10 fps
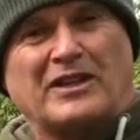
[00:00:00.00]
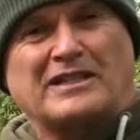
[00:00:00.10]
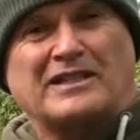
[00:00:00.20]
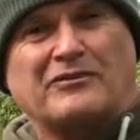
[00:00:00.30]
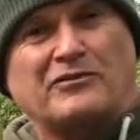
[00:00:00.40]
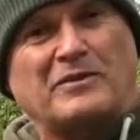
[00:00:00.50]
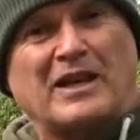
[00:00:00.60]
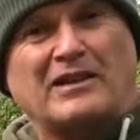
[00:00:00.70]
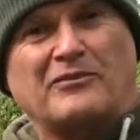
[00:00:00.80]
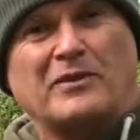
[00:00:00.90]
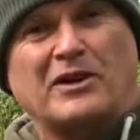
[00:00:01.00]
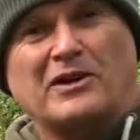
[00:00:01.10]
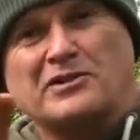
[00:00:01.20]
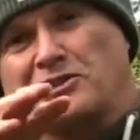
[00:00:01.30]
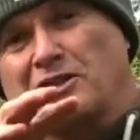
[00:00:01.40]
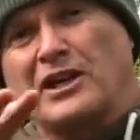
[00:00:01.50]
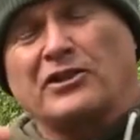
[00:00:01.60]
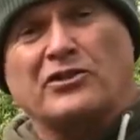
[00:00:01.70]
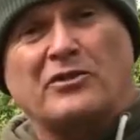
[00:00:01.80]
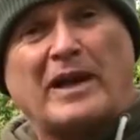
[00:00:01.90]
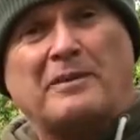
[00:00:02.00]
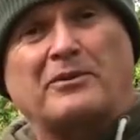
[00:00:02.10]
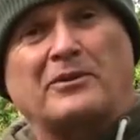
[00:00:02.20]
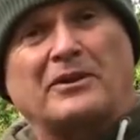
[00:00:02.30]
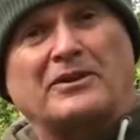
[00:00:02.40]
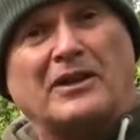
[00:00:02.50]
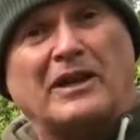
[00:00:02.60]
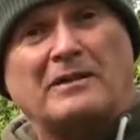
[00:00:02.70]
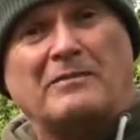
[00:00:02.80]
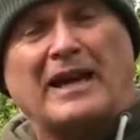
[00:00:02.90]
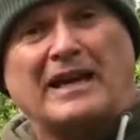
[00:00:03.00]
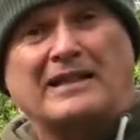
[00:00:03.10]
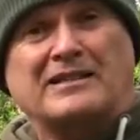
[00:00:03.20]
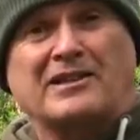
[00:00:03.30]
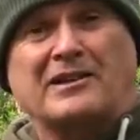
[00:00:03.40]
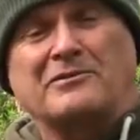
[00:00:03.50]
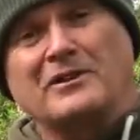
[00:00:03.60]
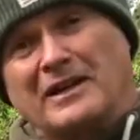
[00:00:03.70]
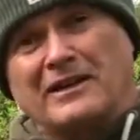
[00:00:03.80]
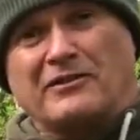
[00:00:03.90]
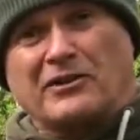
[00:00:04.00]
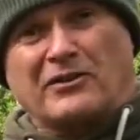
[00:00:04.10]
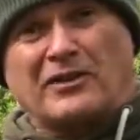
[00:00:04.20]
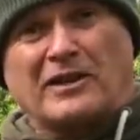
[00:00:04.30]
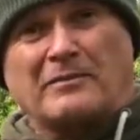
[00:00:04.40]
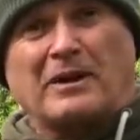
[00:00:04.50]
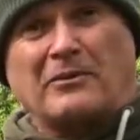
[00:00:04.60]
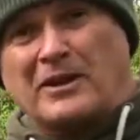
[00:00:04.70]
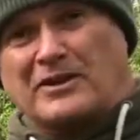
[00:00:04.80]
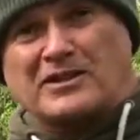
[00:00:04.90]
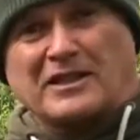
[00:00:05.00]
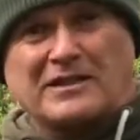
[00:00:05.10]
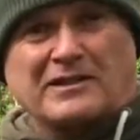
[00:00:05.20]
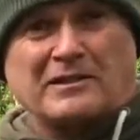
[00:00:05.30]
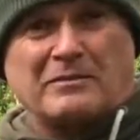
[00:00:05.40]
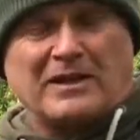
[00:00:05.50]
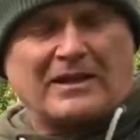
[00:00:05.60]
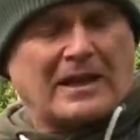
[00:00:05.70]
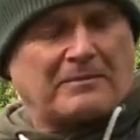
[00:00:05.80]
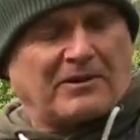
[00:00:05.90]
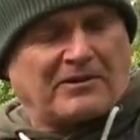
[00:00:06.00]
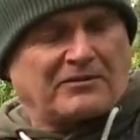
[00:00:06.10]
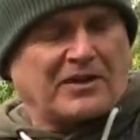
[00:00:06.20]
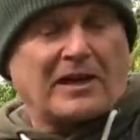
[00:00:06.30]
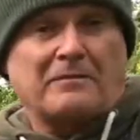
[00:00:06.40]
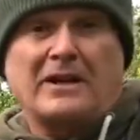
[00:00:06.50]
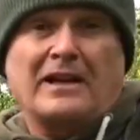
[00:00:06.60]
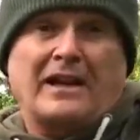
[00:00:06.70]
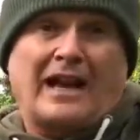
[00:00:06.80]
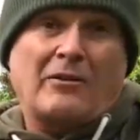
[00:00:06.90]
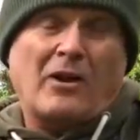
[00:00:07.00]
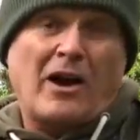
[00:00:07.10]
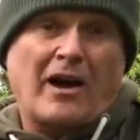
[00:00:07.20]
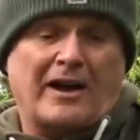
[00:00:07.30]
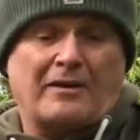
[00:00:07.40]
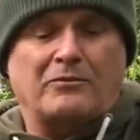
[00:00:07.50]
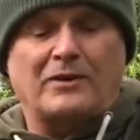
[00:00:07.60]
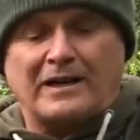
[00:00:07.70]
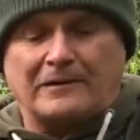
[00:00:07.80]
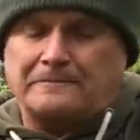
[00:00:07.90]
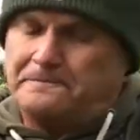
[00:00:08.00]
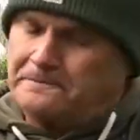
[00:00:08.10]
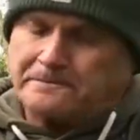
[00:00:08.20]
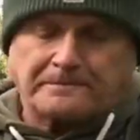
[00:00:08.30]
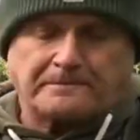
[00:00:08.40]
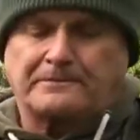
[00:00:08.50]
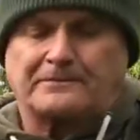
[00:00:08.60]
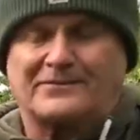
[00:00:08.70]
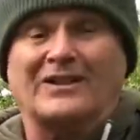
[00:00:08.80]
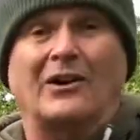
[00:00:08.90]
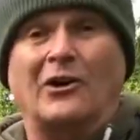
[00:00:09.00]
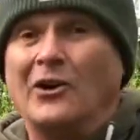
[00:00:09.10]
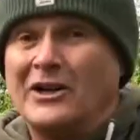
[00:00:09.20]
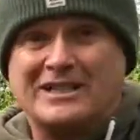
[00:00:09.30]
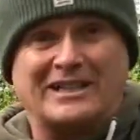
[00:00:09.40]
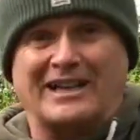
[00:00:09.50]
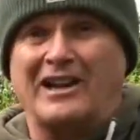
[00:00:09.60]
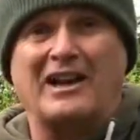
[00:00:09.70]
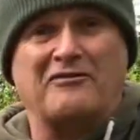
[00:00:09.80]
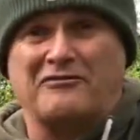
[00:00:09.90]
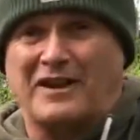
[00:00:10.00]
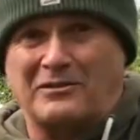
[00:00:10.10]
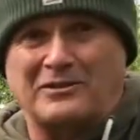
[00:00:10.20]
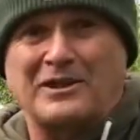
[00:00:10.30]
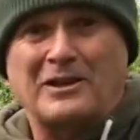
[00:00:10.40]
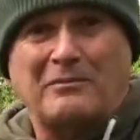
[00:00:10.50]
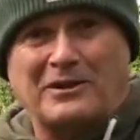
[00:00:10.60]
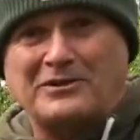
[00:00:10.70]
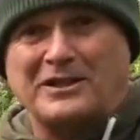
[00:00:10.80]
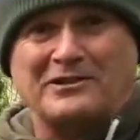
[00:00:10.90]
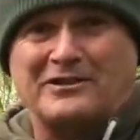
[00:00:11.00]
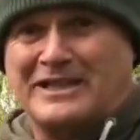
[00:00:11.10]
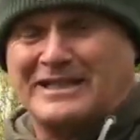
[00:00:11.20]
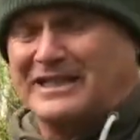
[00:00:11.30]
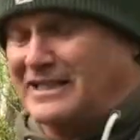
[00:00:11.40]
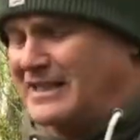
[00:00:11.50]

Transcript: nesting from the end of March through April and early May, so you've got to think about where the sun's going to be in that period of time. How high? Well, honestly, I have found blue tit and great tit